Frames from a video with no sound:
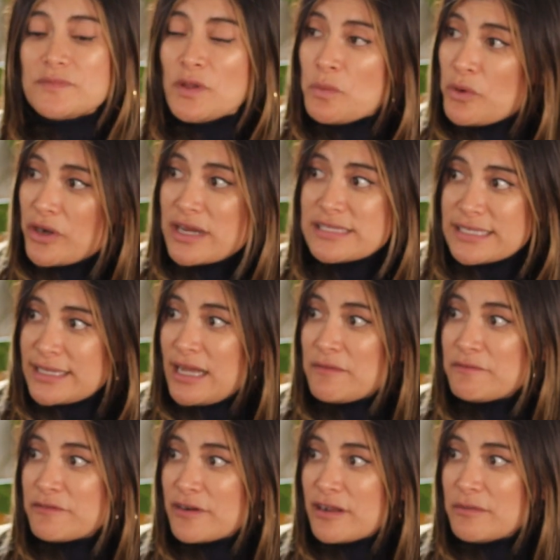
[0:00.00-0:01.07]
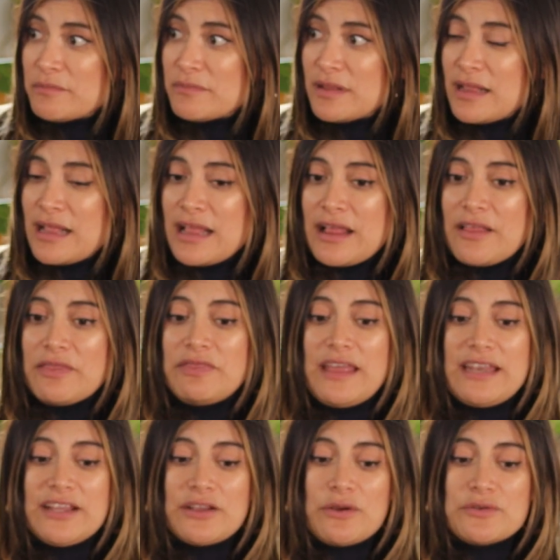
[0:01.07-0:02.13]
Where does it come from? Mm-hmm.
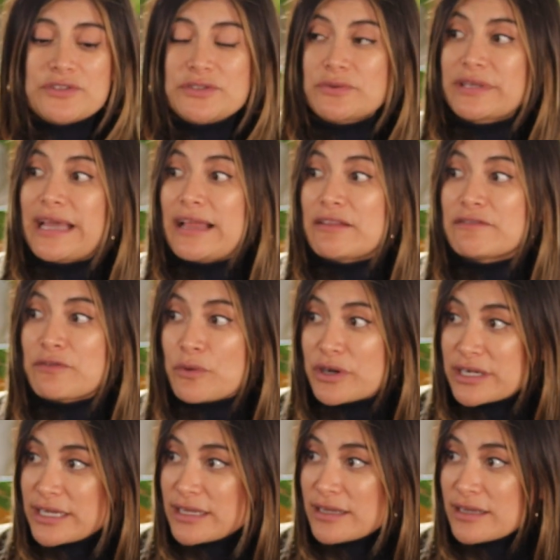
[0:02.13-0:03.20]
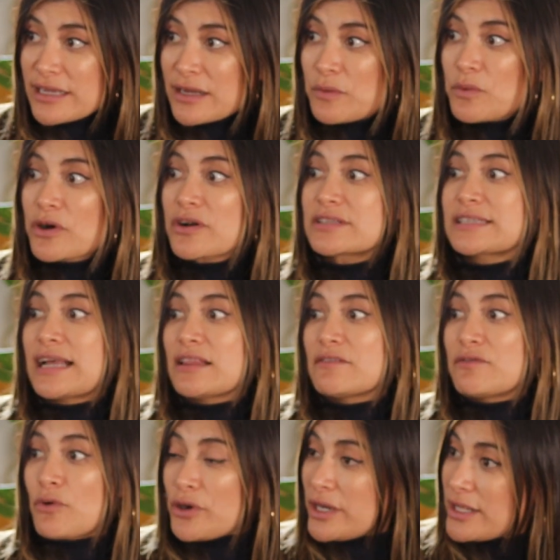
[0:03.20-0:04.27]
Then it goes to California, and where does
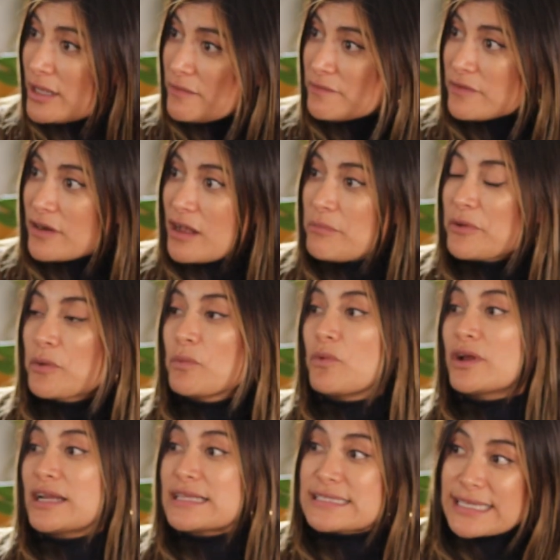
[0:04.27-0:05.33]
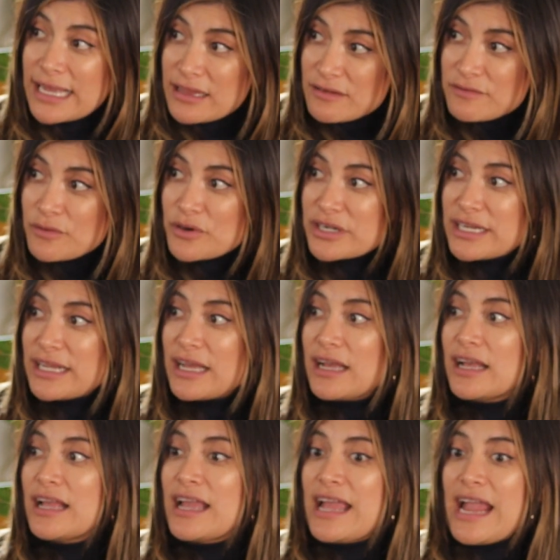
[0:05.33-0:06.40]
California come from, and what is
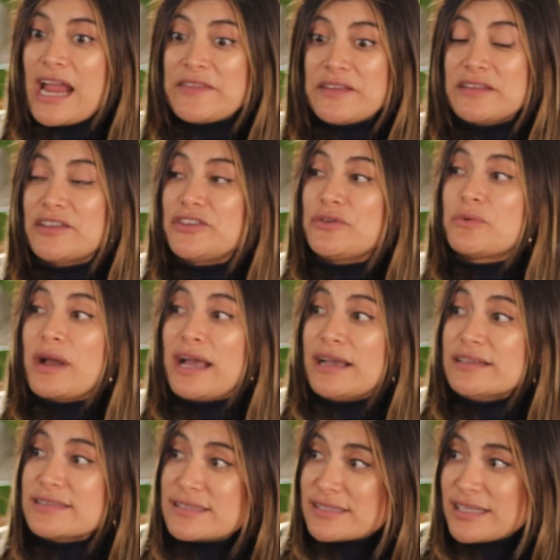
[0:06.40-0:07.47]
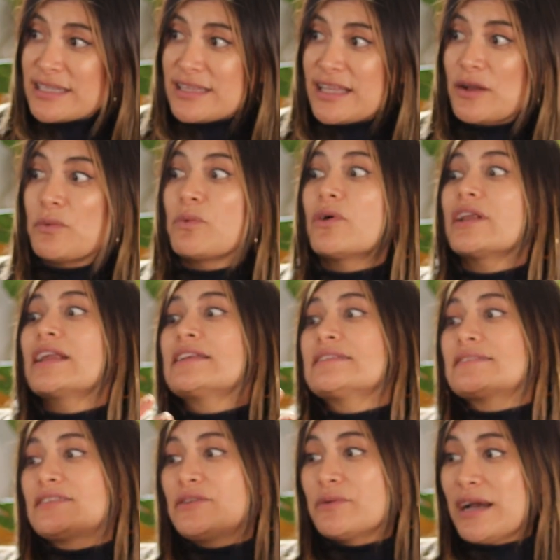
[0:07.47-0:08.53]
California, and then the U.S. and like what
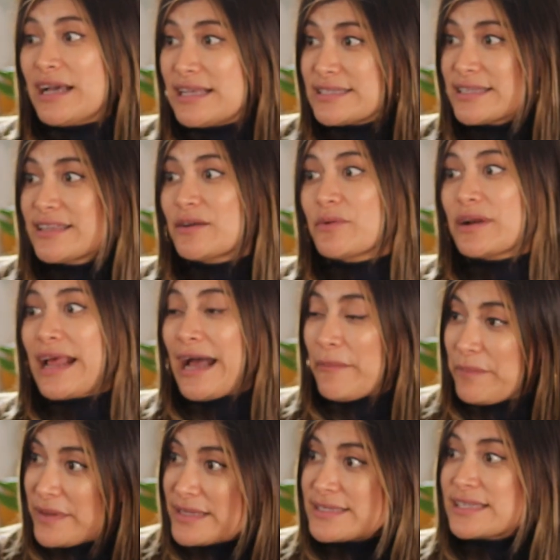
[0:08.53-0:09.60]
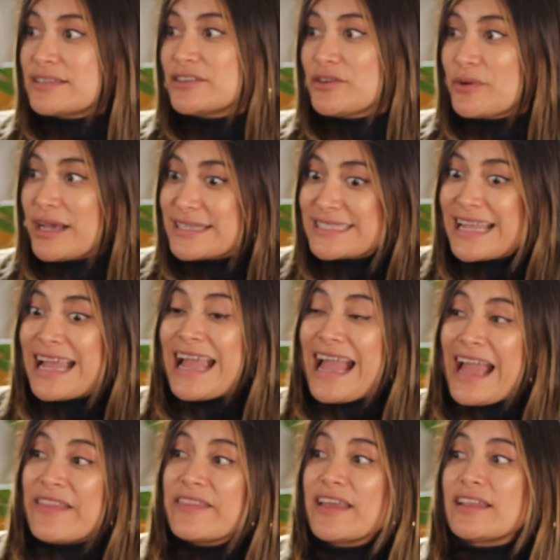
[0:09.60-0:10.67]
is U.S. and then what happens in the U.S.
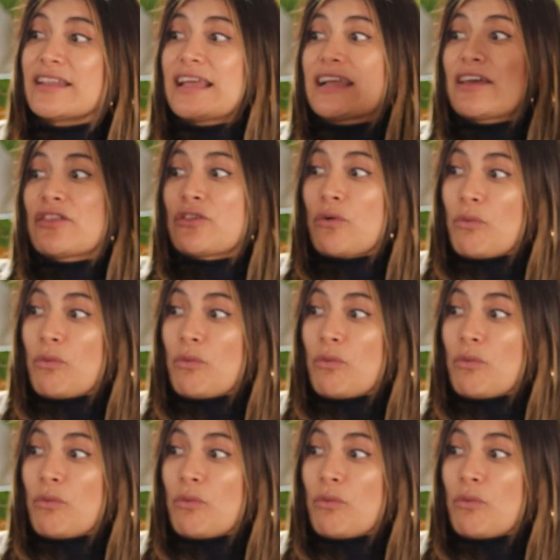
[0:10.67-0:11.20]
and then like the